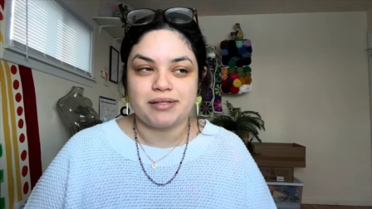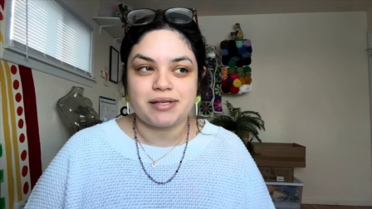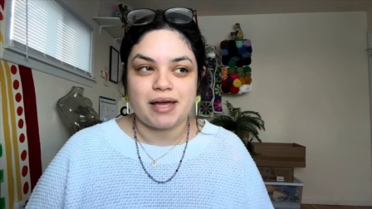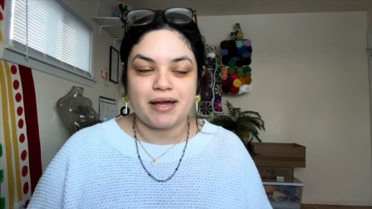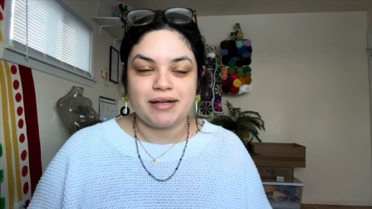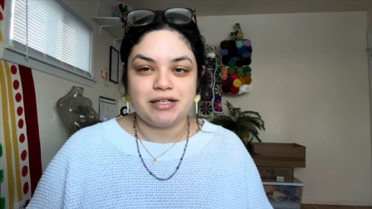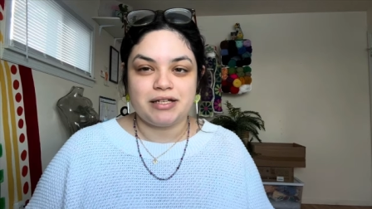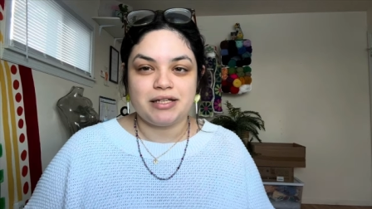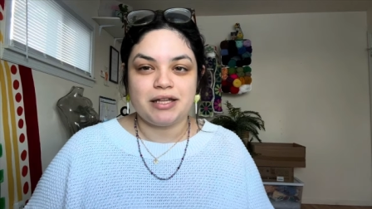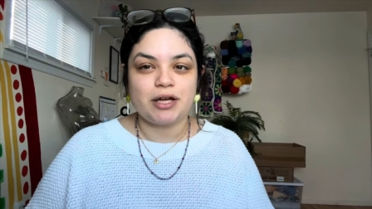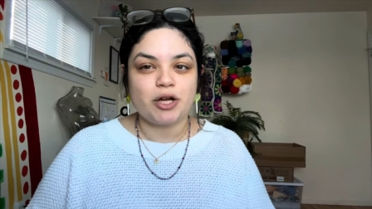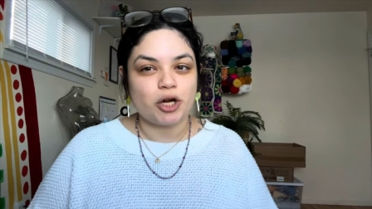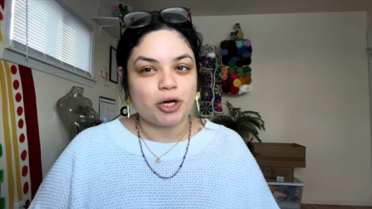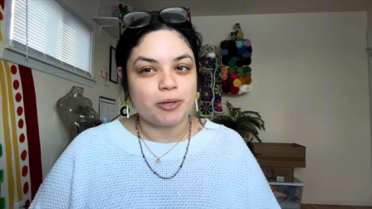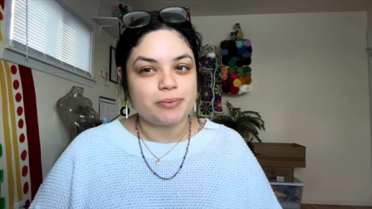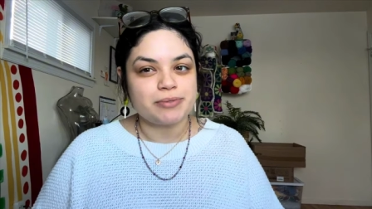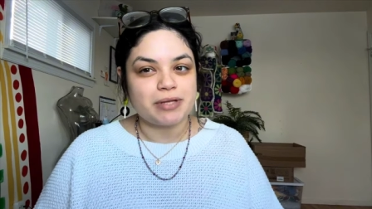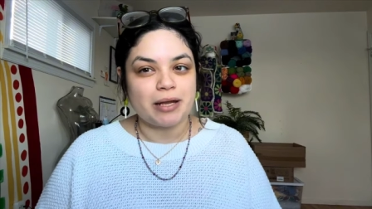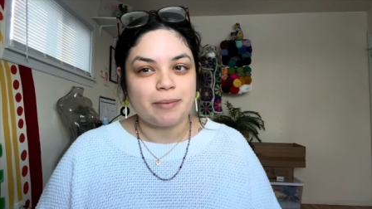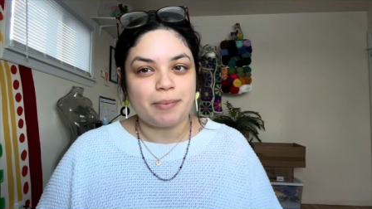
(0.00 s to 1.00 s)
I did like
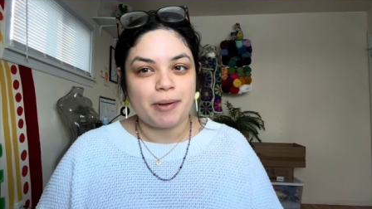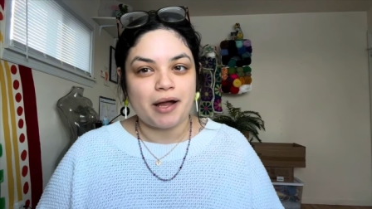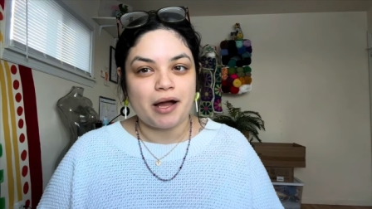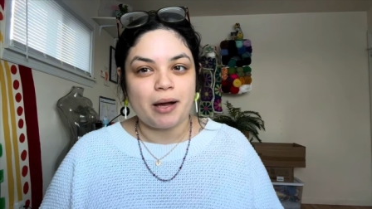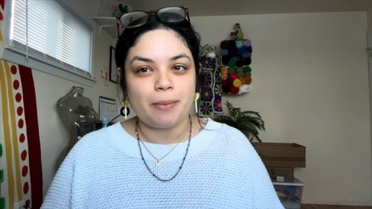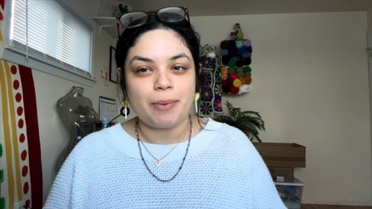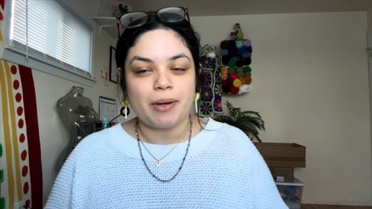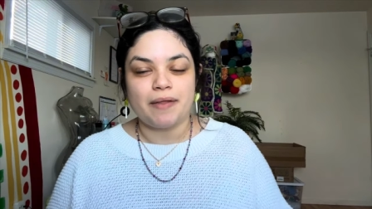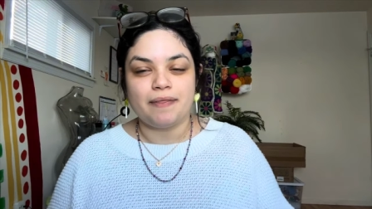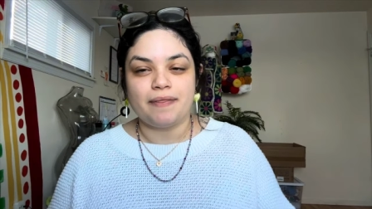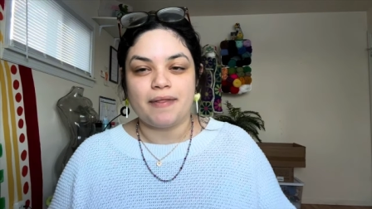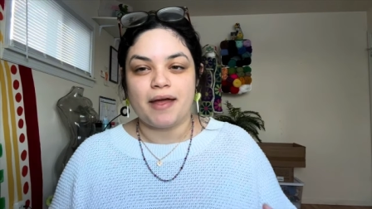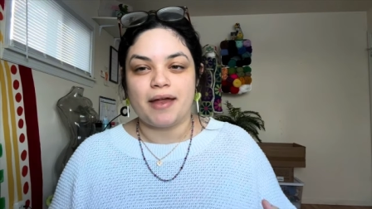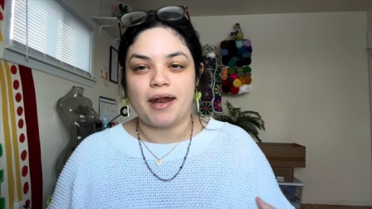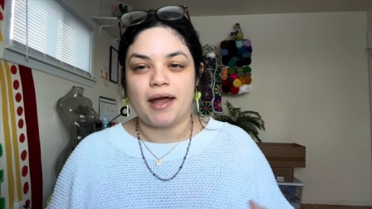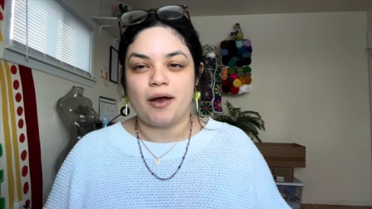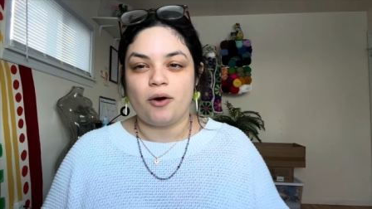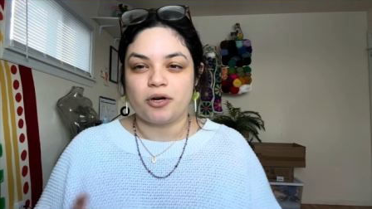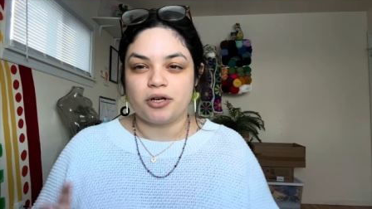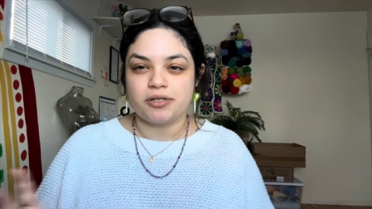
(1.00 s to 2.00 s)
curbside pickup and then
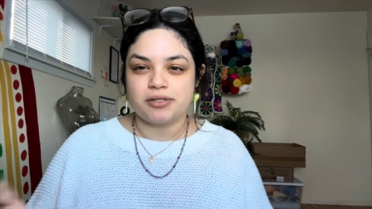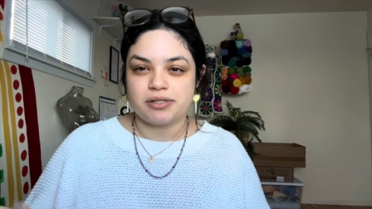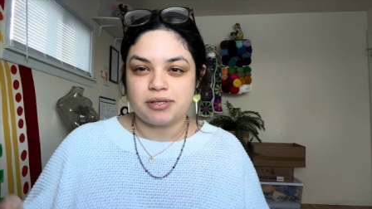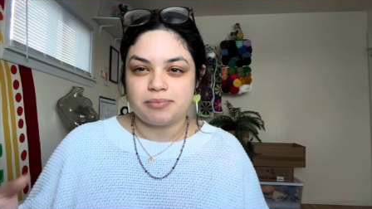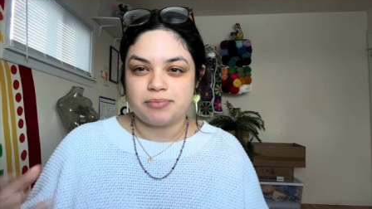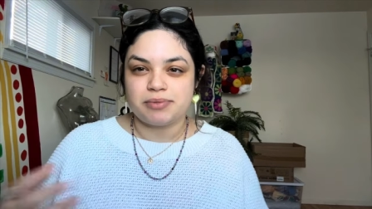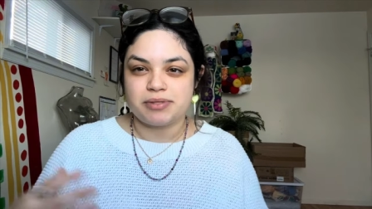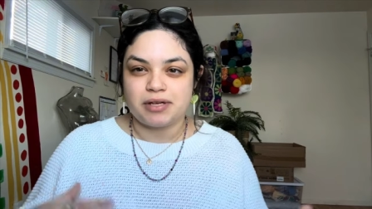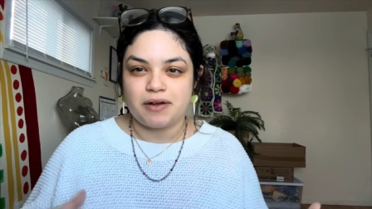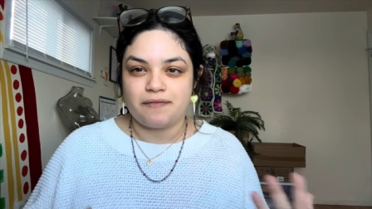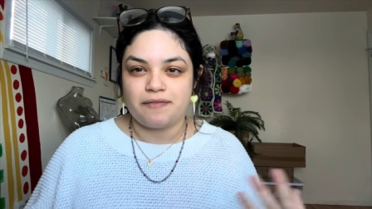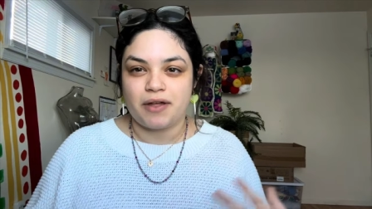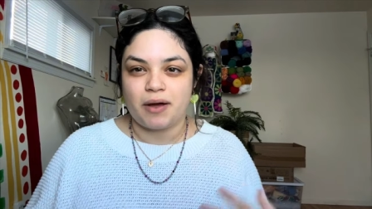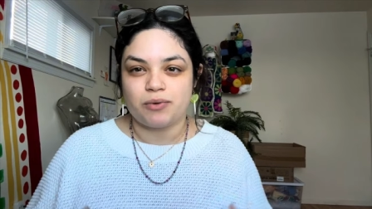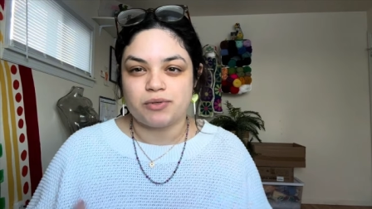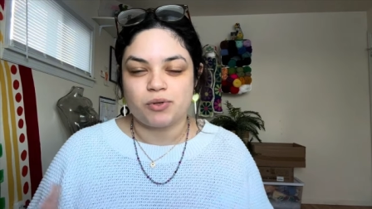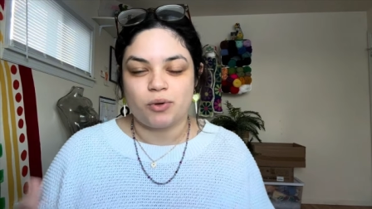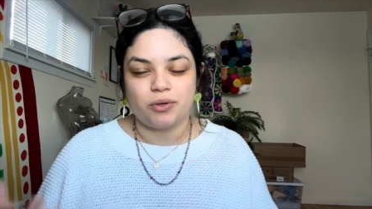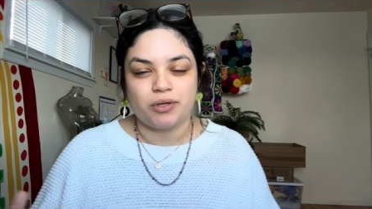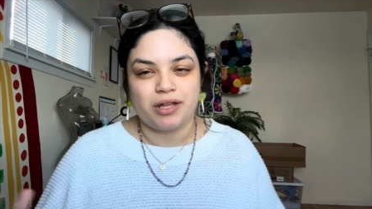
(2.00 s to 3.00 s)
I ordered some stuff that
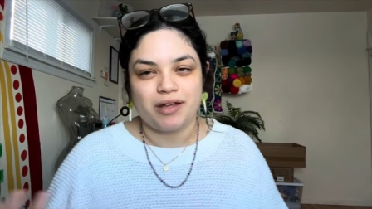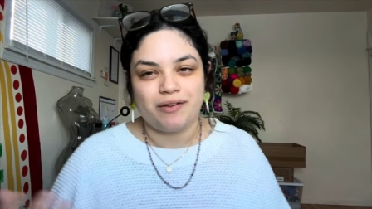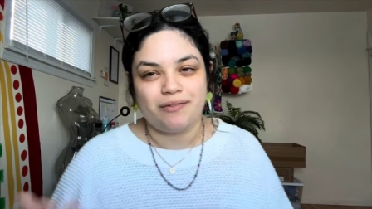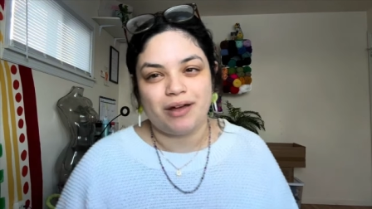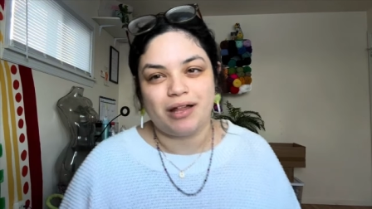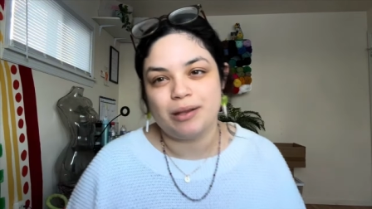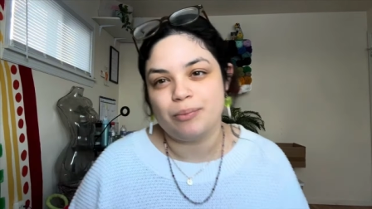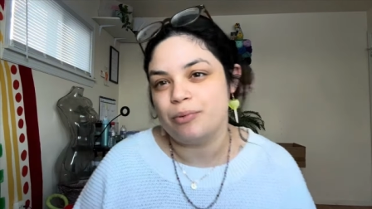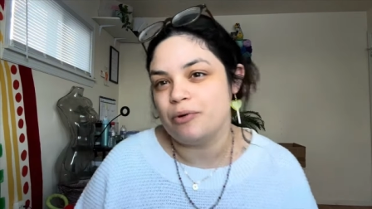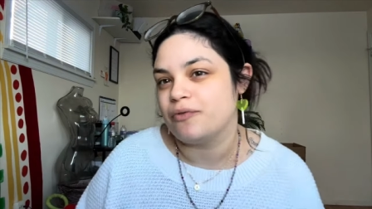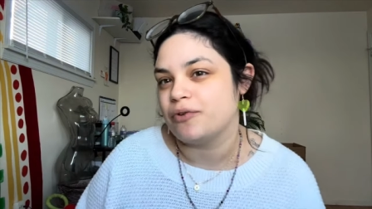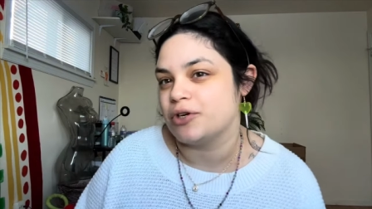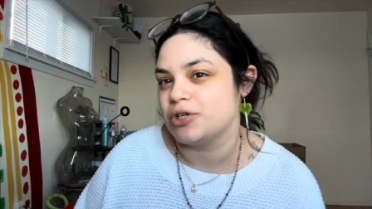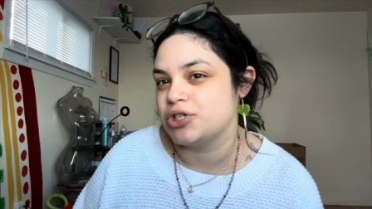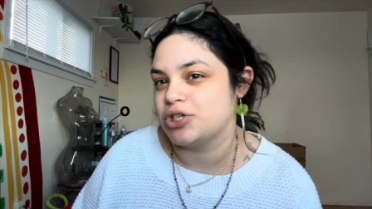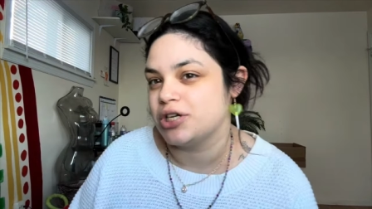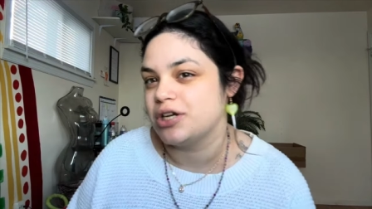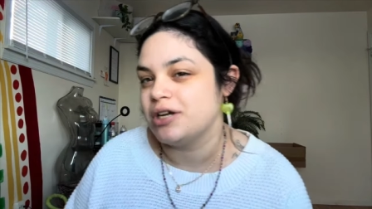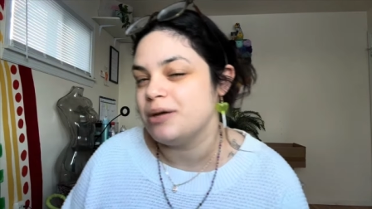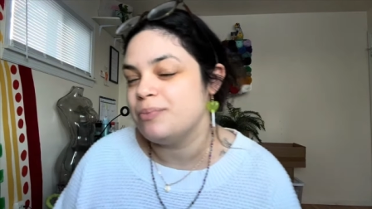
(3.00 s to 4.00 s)
was only available for
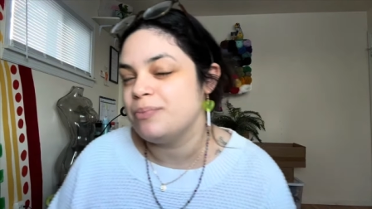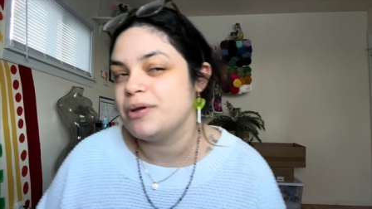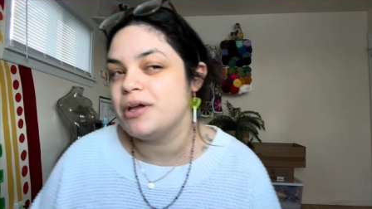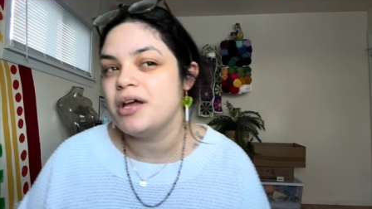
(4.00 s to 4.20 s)
ship.